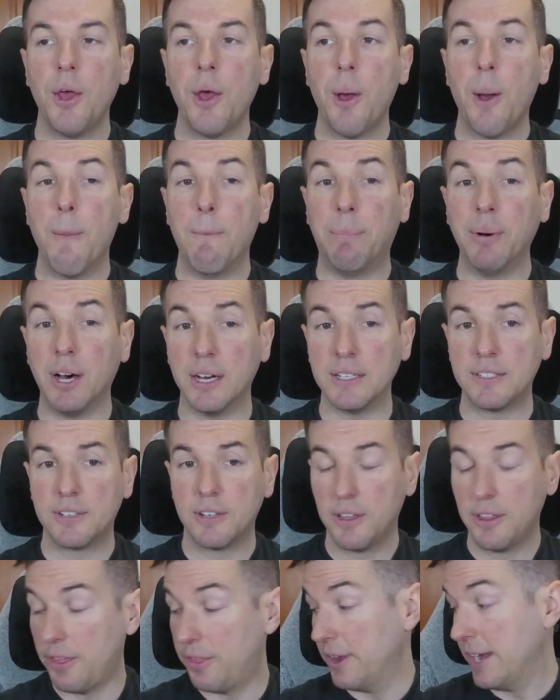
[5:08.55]
But
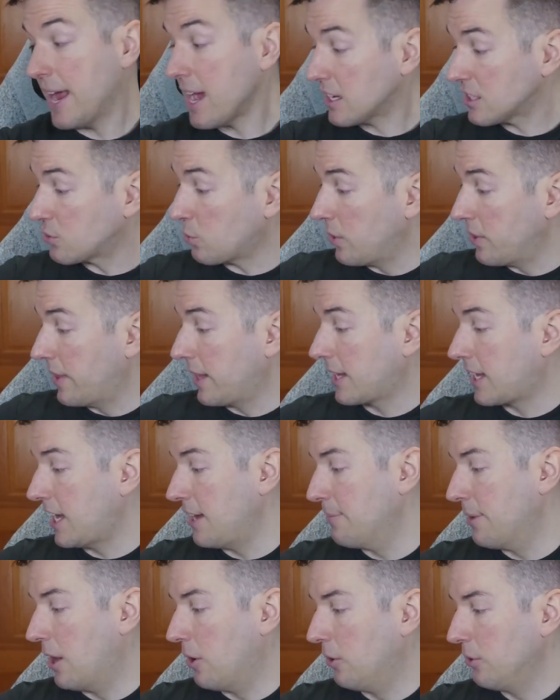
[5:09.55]
the next one that came
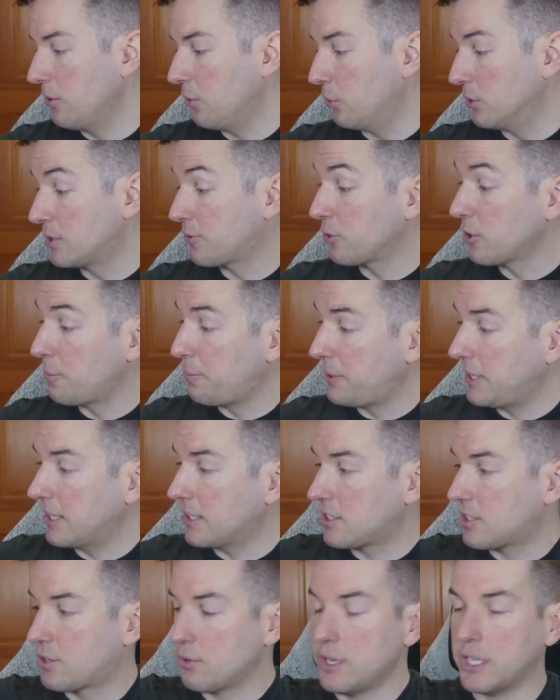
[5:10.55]
out was for the
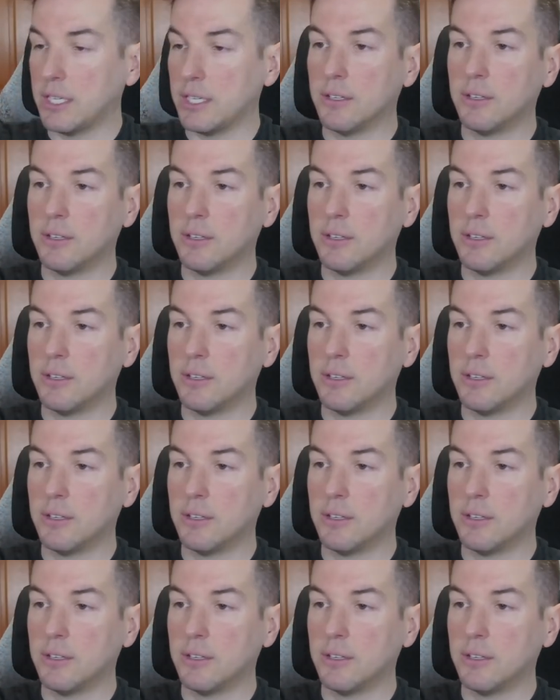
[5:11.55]
PS3,